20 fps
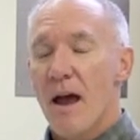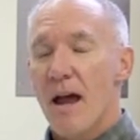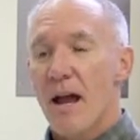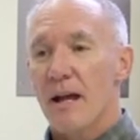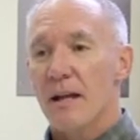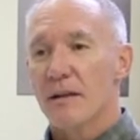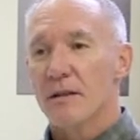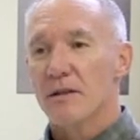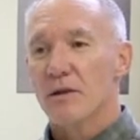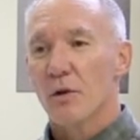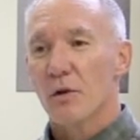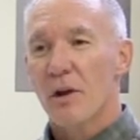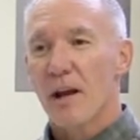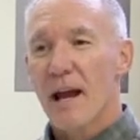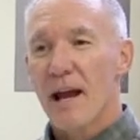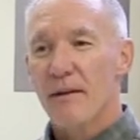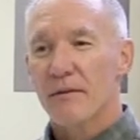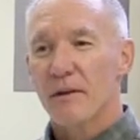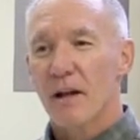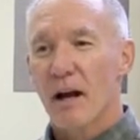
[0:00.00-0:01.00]
And so you
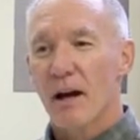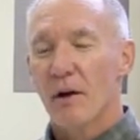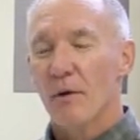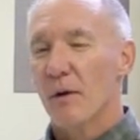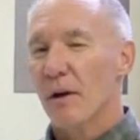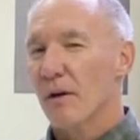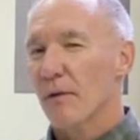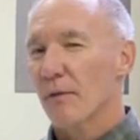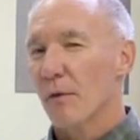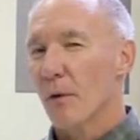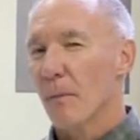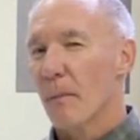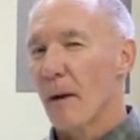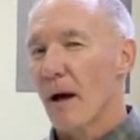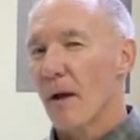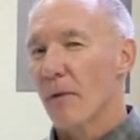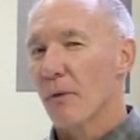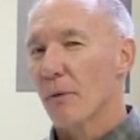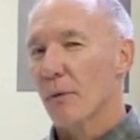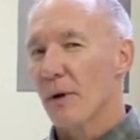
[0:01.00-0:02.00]
have diarrhea for
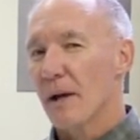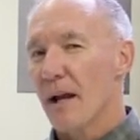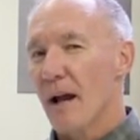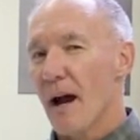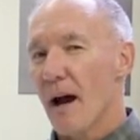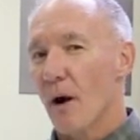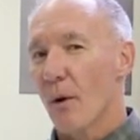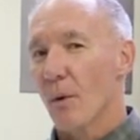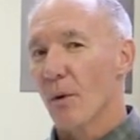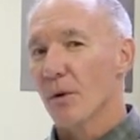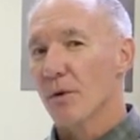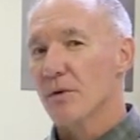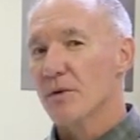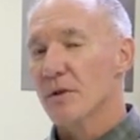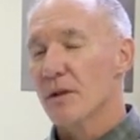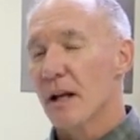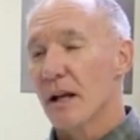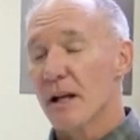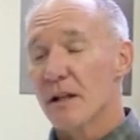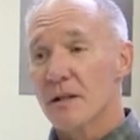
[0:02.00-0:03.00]
about 3
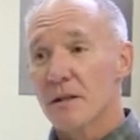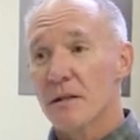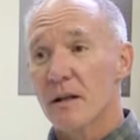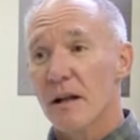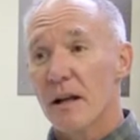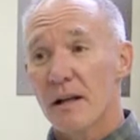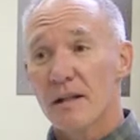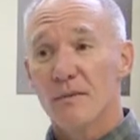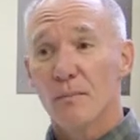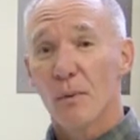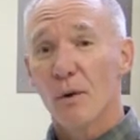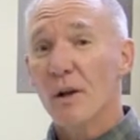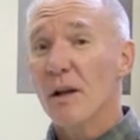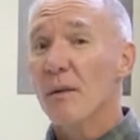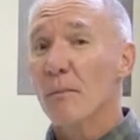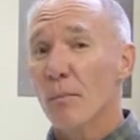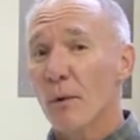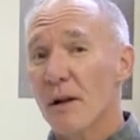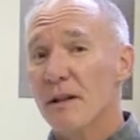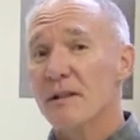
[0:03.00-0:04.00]
hours, and it's
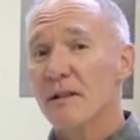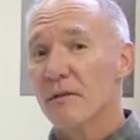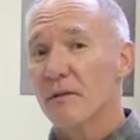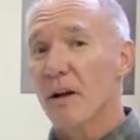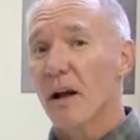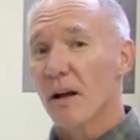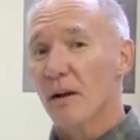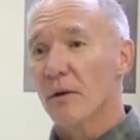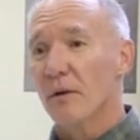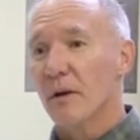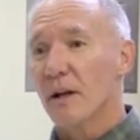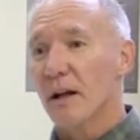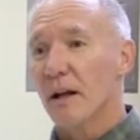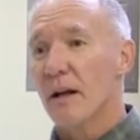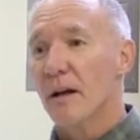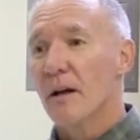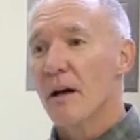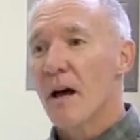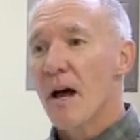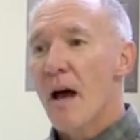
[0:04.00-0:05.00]
pretty impressive
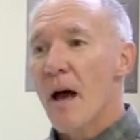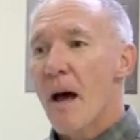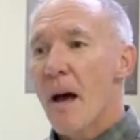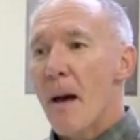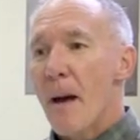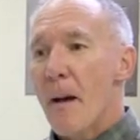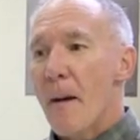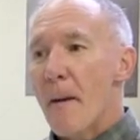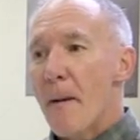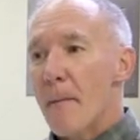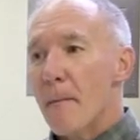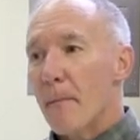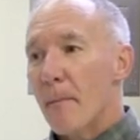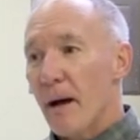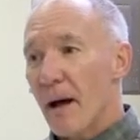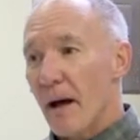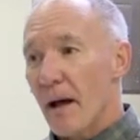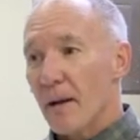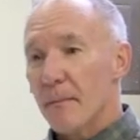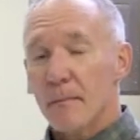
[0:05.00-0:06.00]
diarrhea,
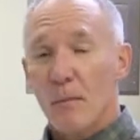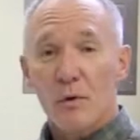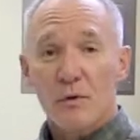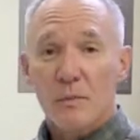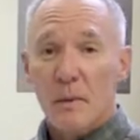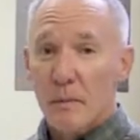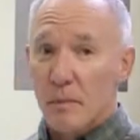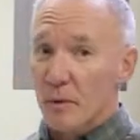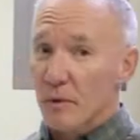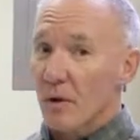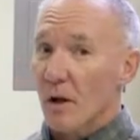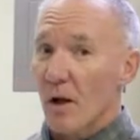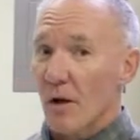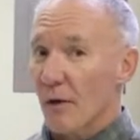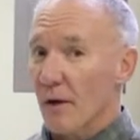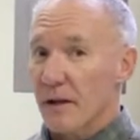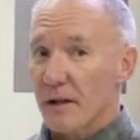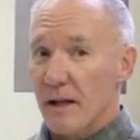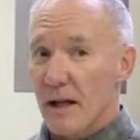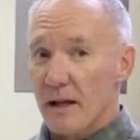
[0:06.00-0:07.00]
but most people
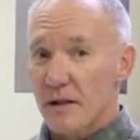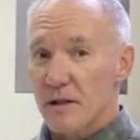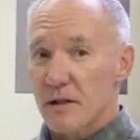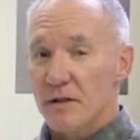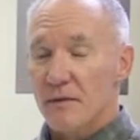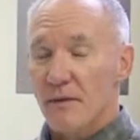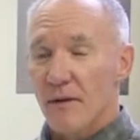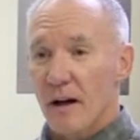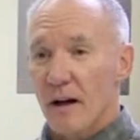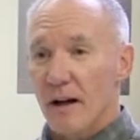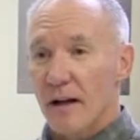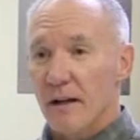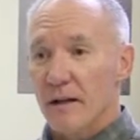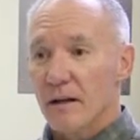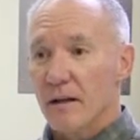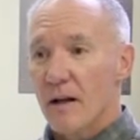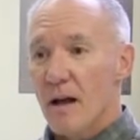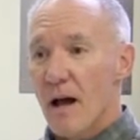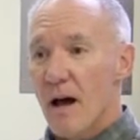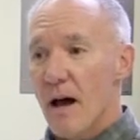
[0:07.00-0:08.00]
tolerate that just
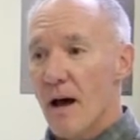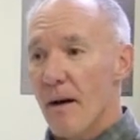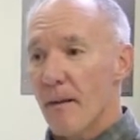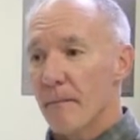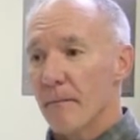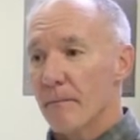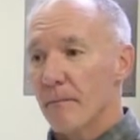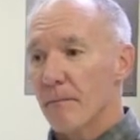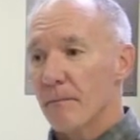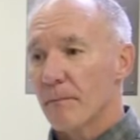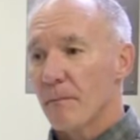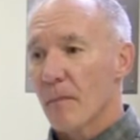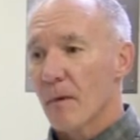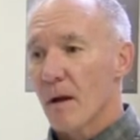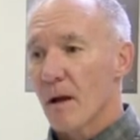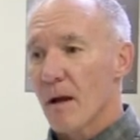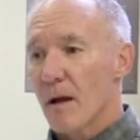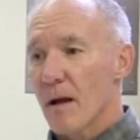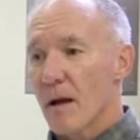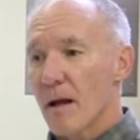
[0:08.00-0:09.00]
fine.
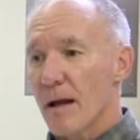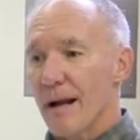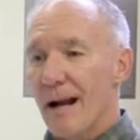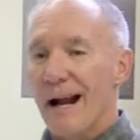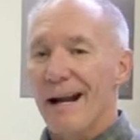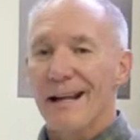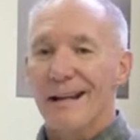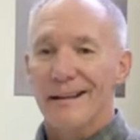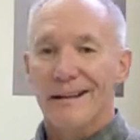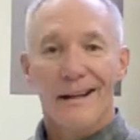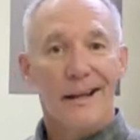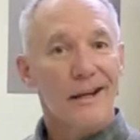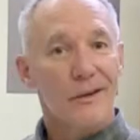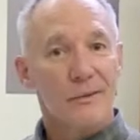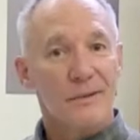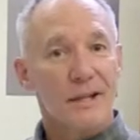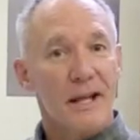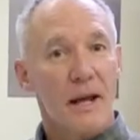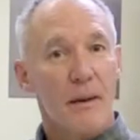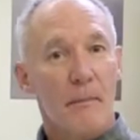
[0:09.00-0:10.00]
And I didn't think
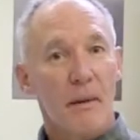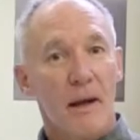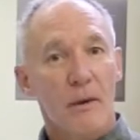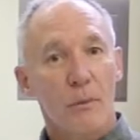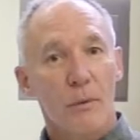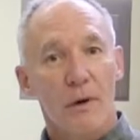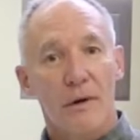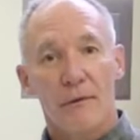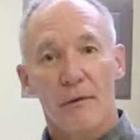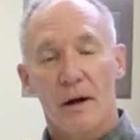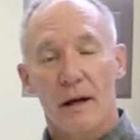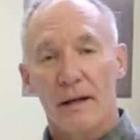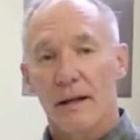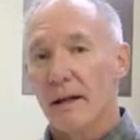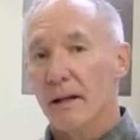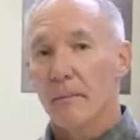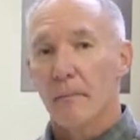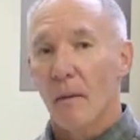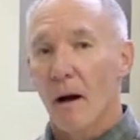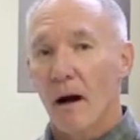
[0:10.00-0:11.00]
it was that bad whenever I
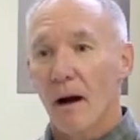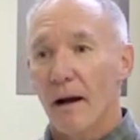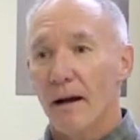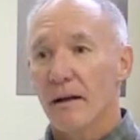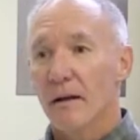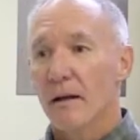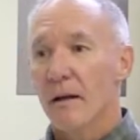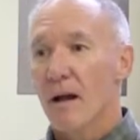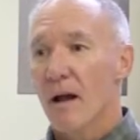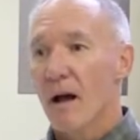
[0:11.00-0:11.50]
did mine.